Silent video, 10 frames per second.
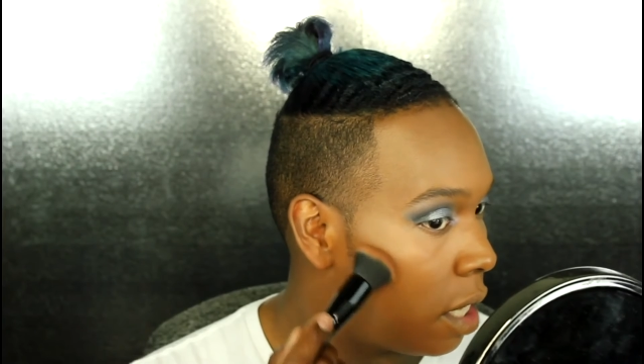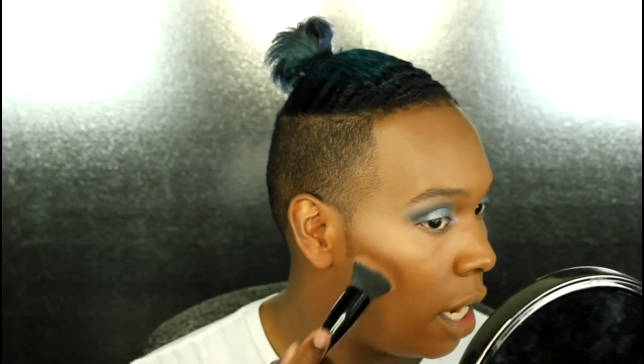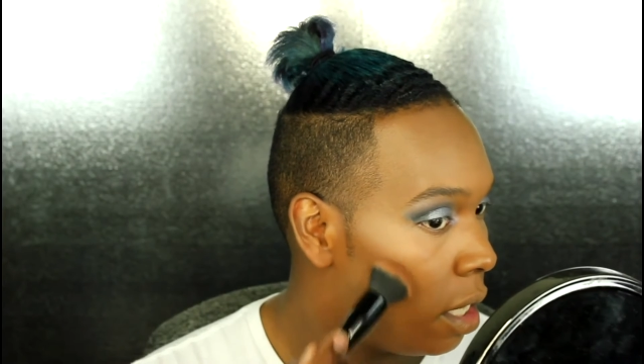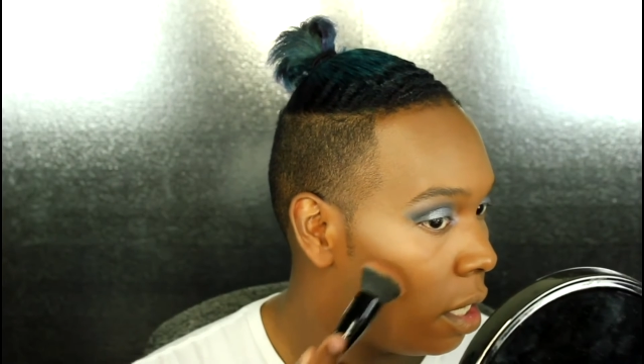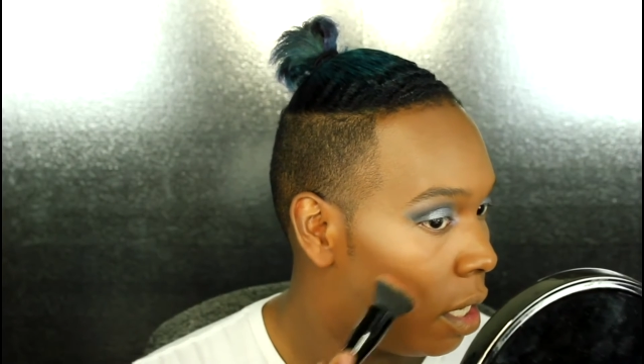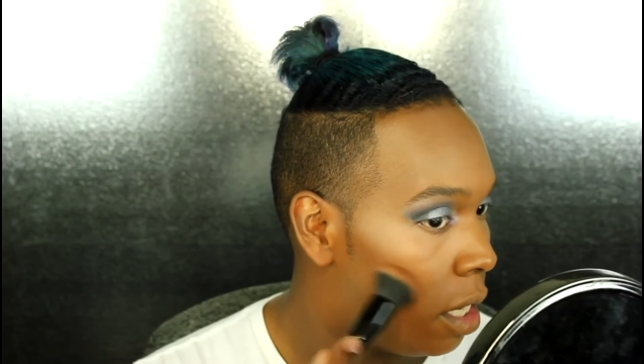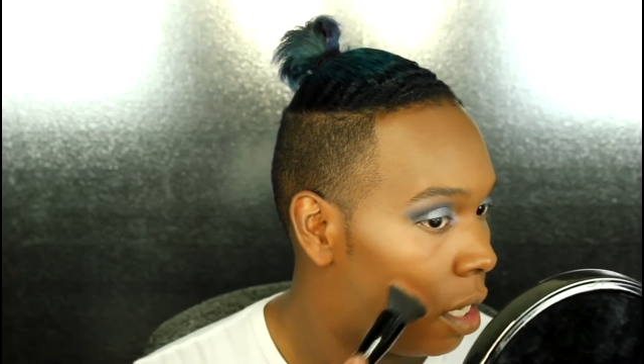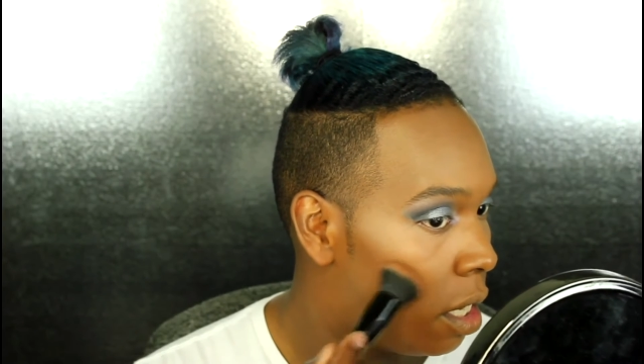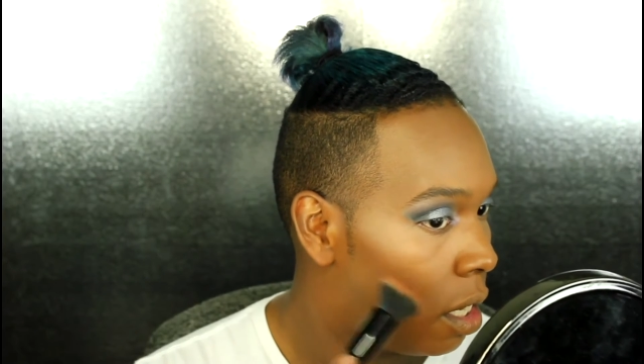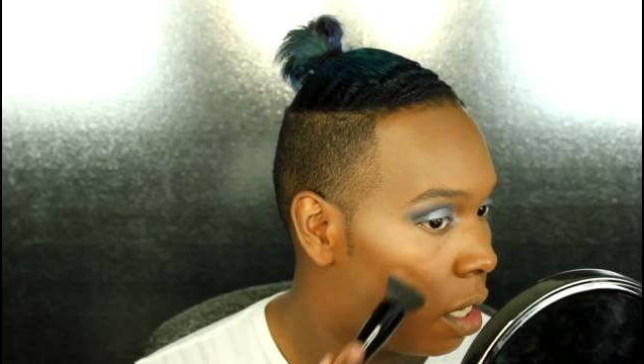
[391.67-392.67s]

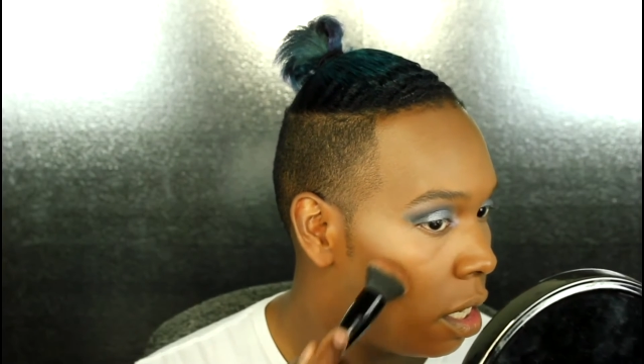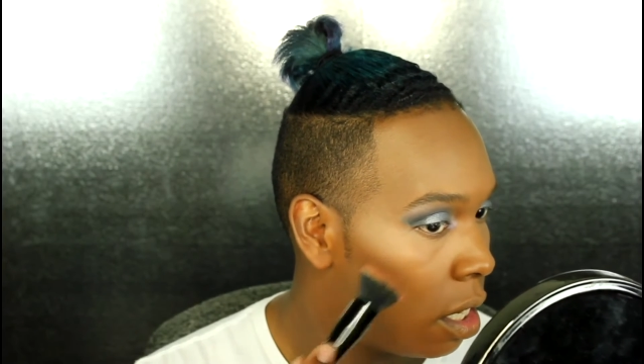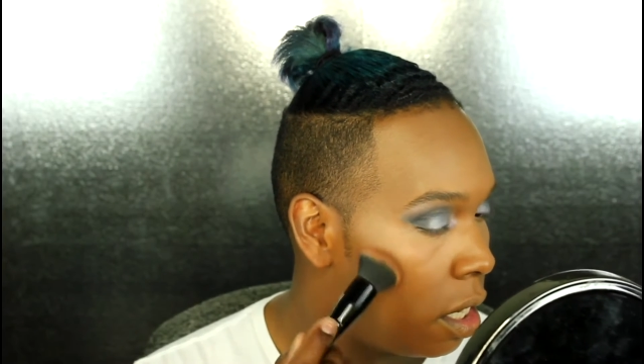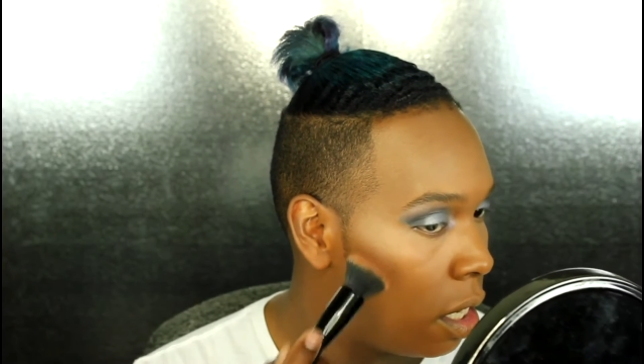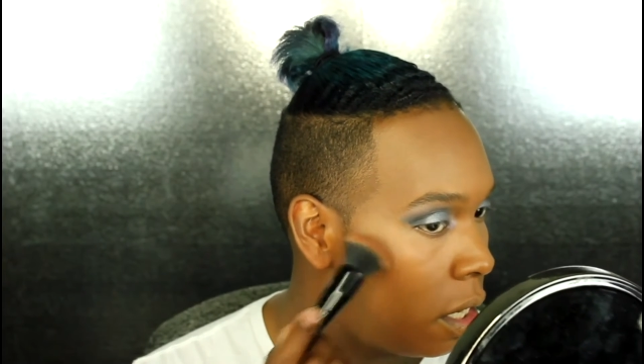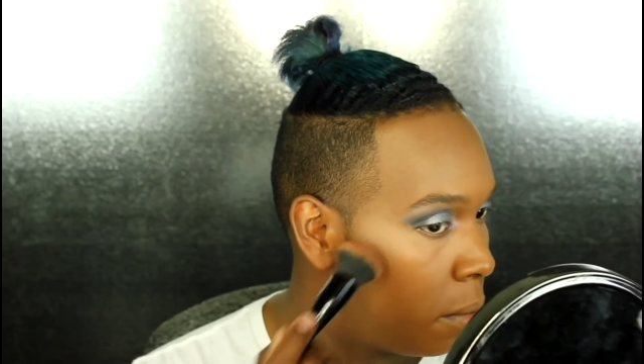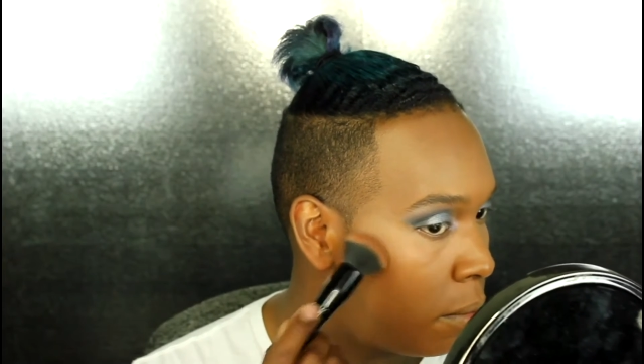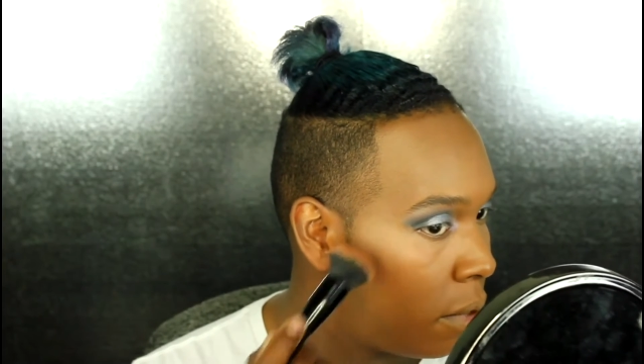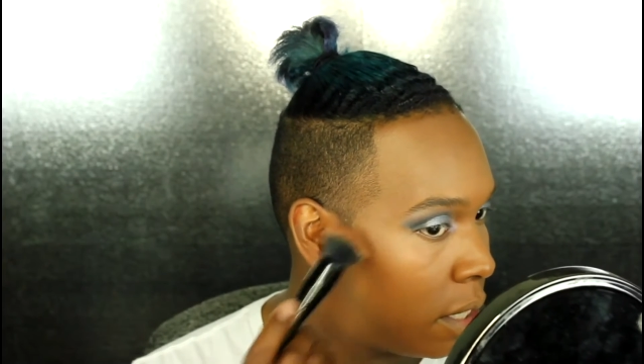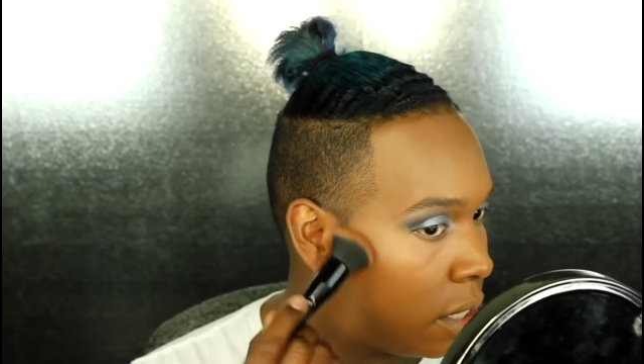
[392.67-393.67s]
lightly
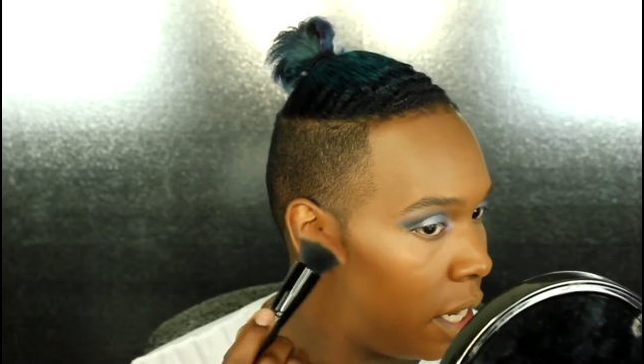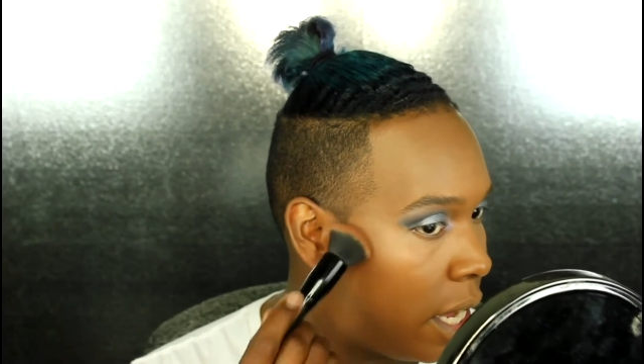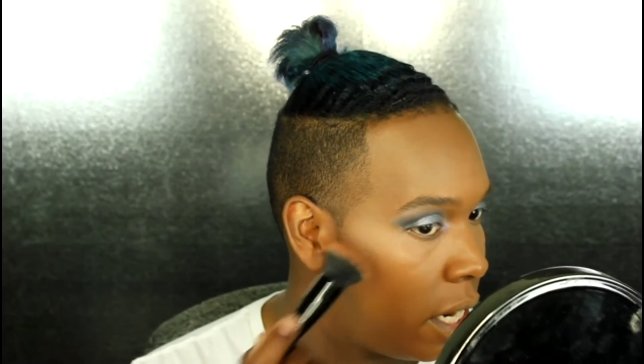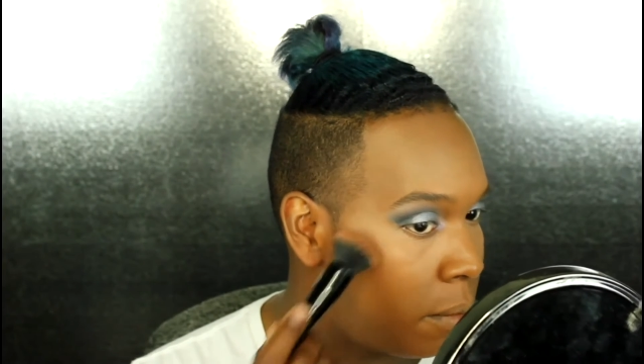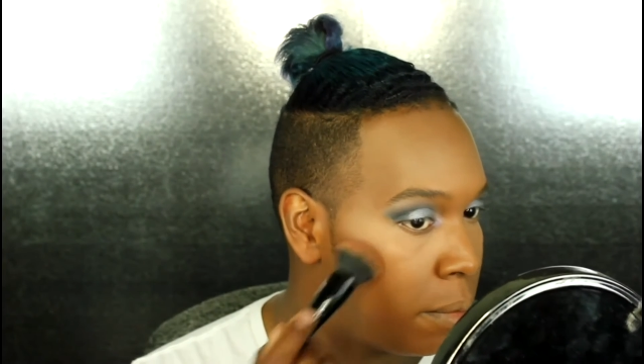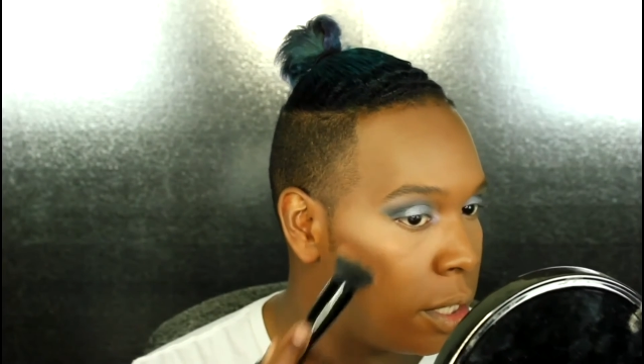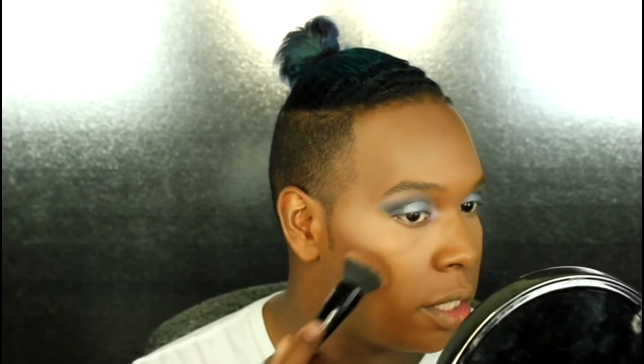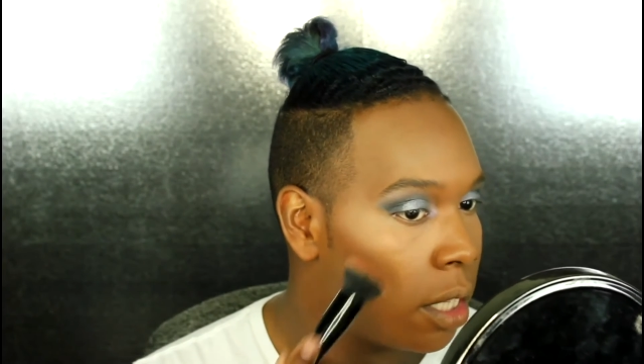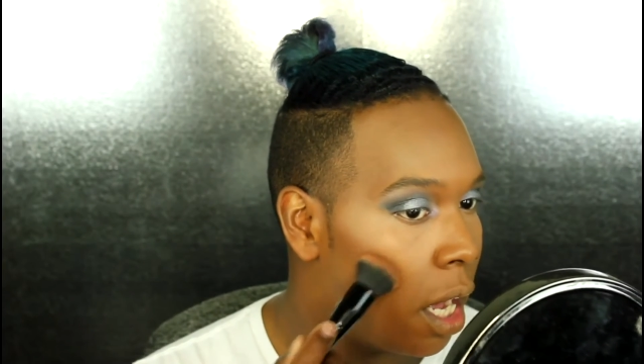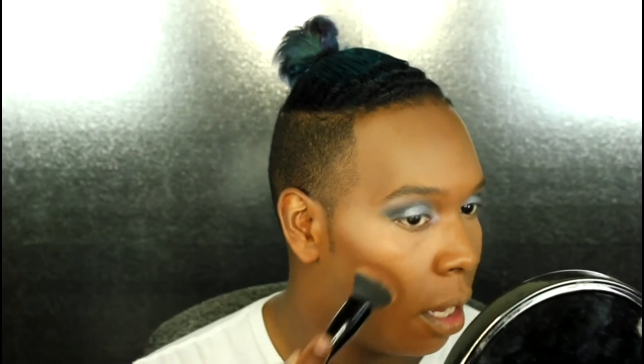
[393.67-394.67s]
press it in and
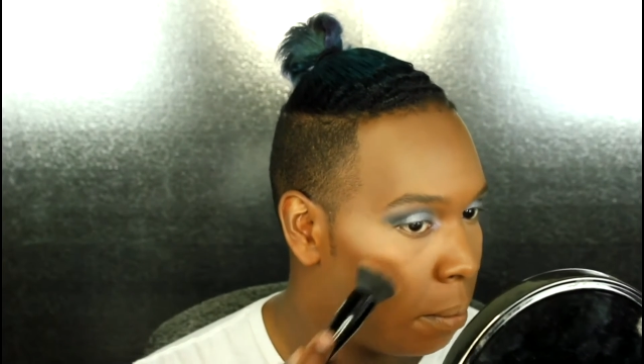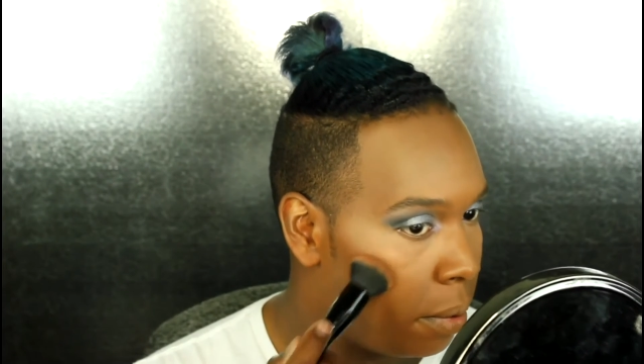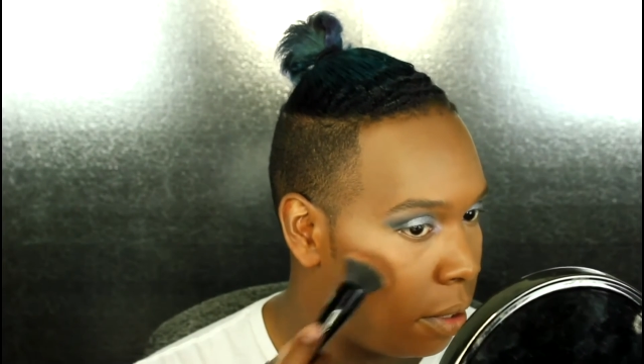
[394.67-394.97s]
push up.